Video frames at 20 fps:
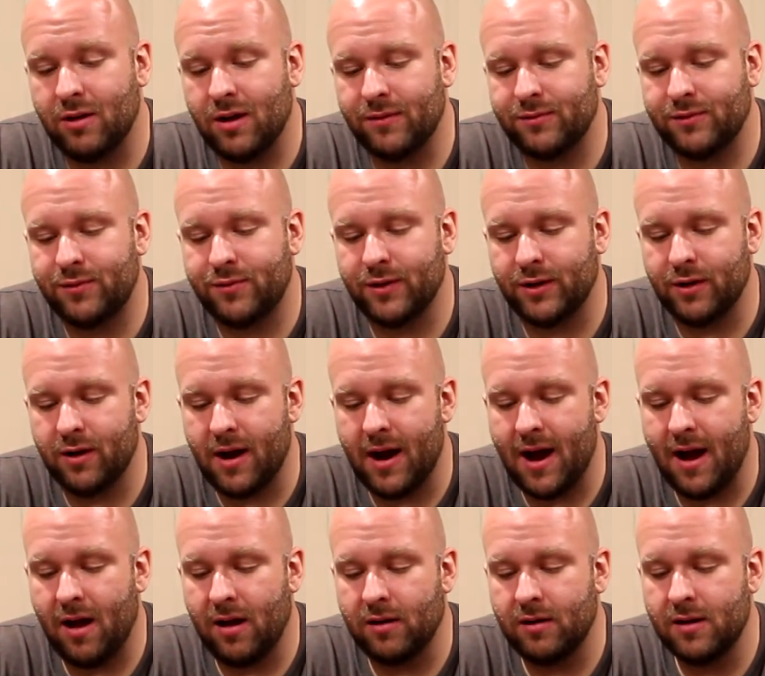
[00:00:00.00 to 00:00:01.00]
I'll have to figure
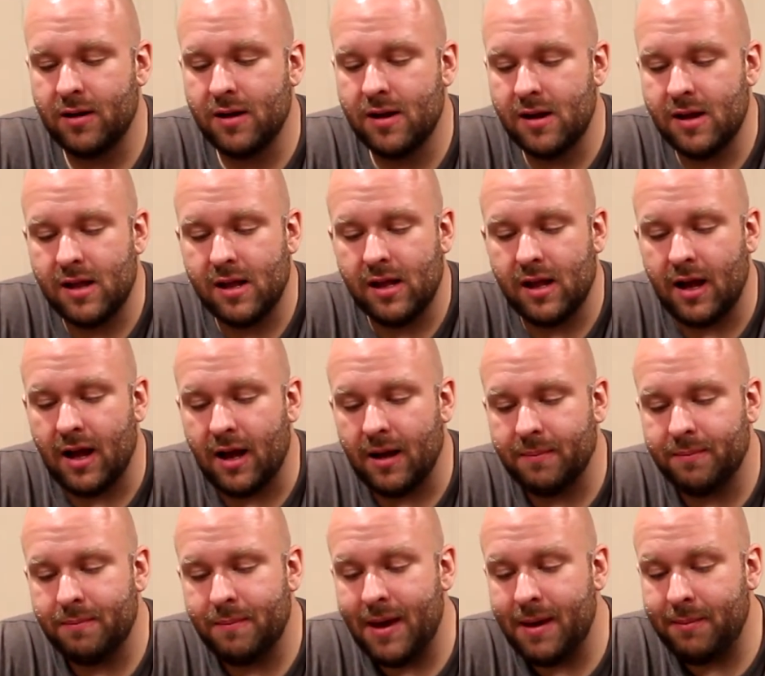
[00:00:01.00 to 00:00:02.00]
out.
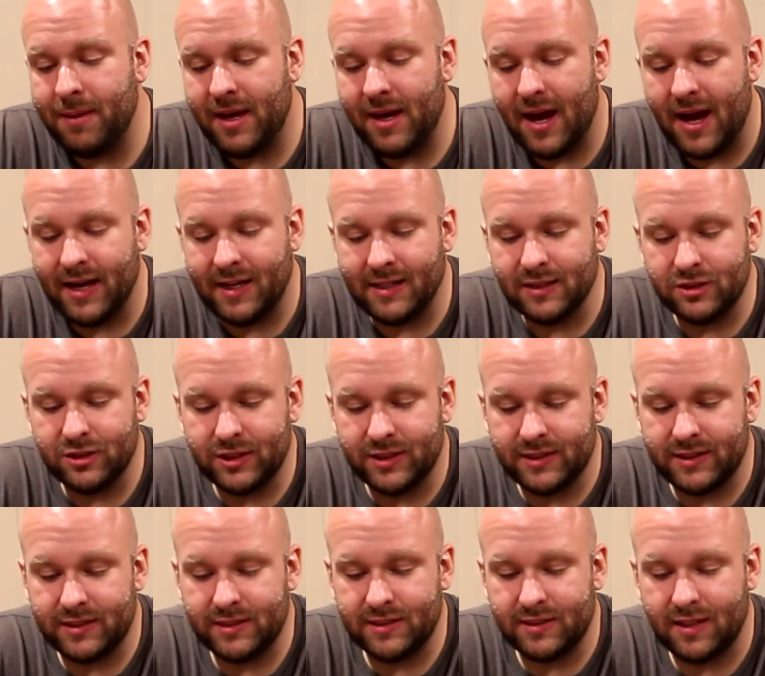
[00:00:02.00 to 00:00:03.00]
Maybe I can
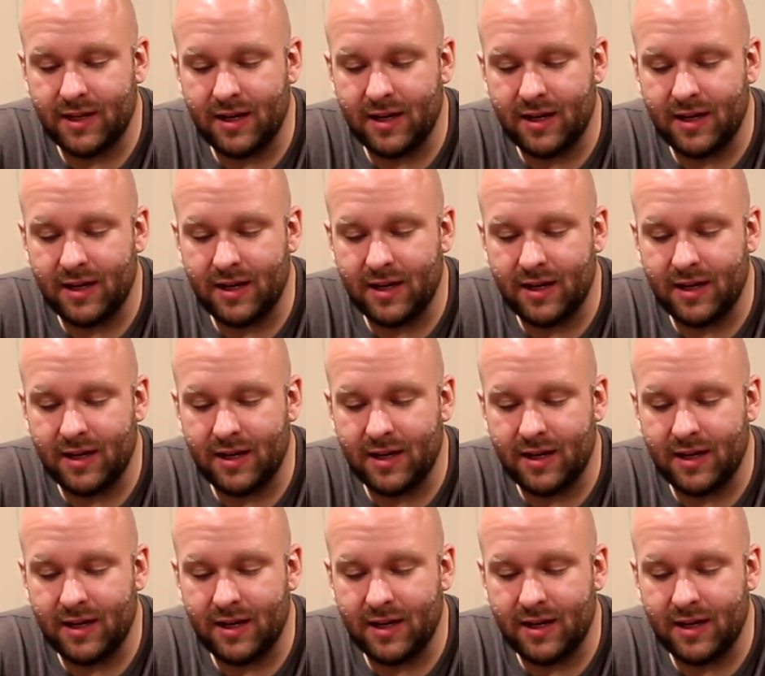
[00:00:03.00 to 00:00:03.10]
just,